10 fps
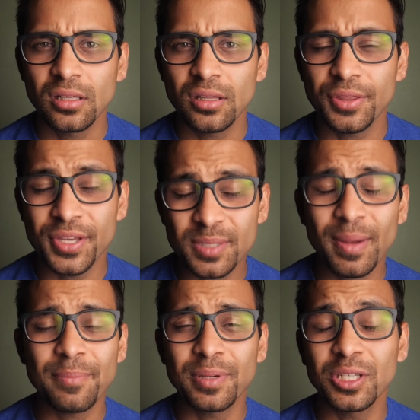This
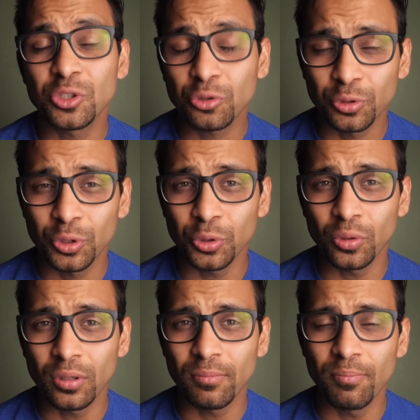might be
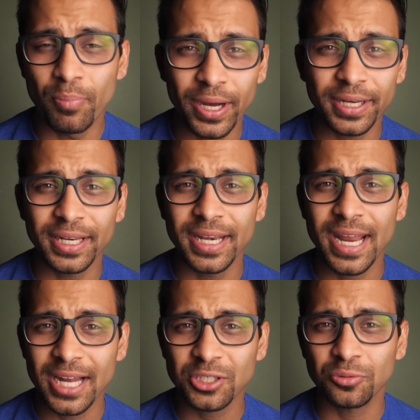true, but
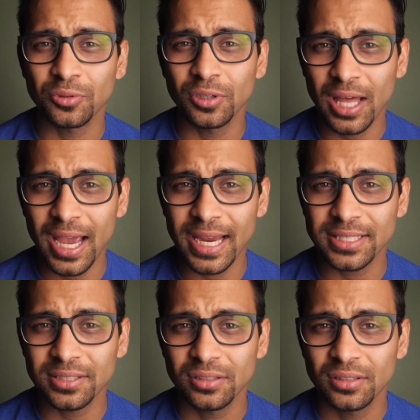natural
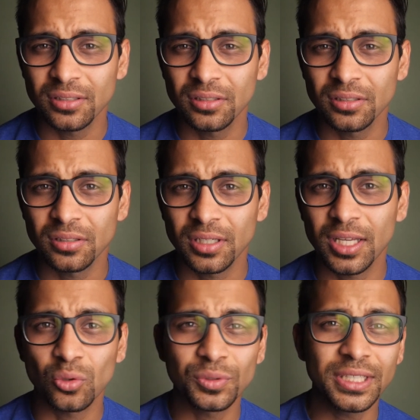light can
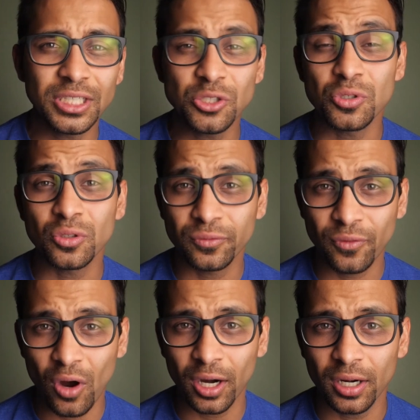only get you so
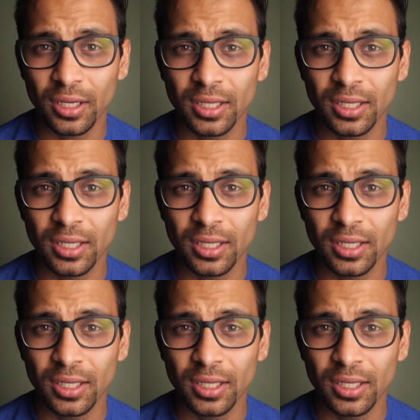far.